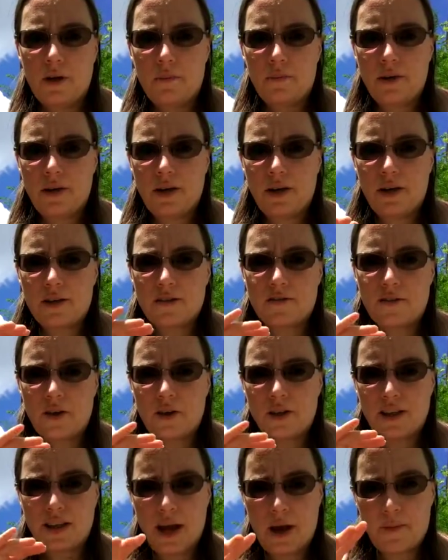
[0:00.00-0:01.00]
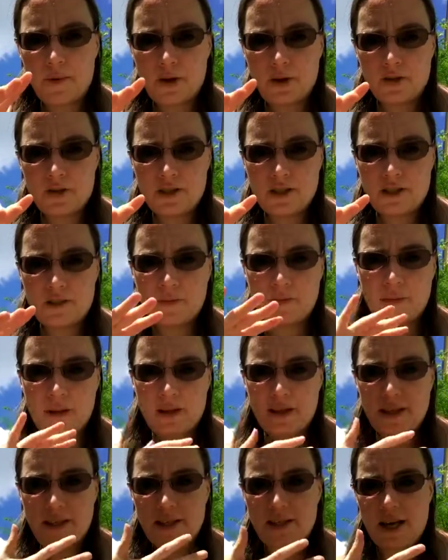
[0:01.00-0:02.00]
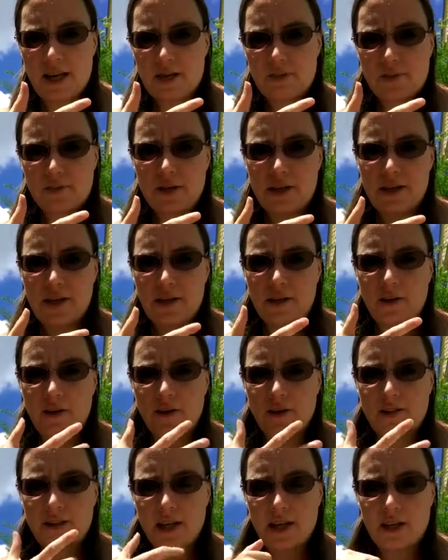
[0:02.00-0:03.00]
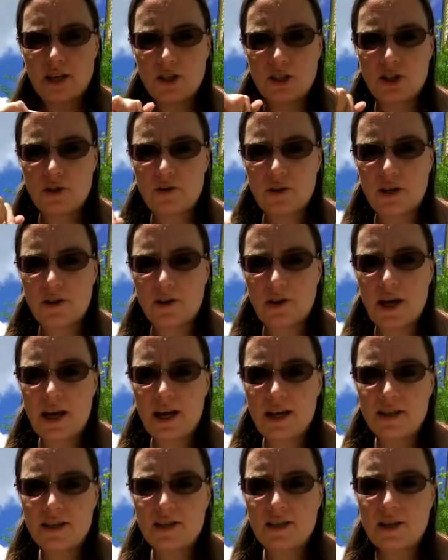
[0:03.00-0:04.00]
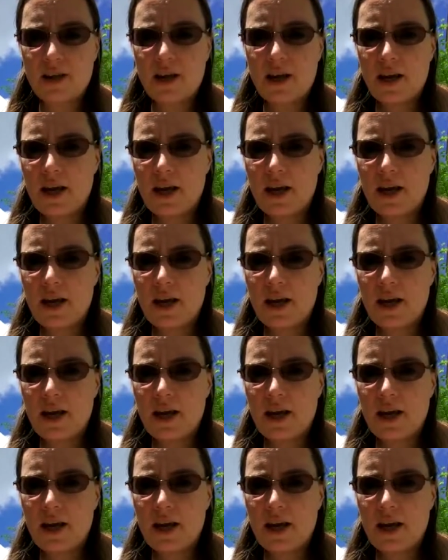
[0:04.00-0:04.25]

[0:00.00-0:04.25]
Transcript: because of all the chemicals in them exasperating her skin issues on her hands,